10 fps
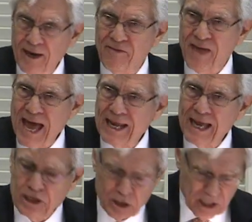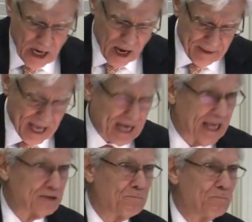That has done that
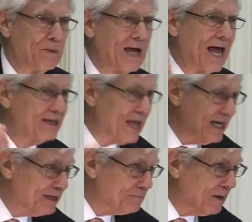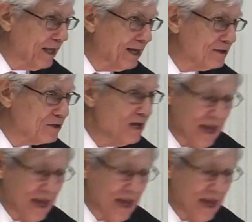has had taken place.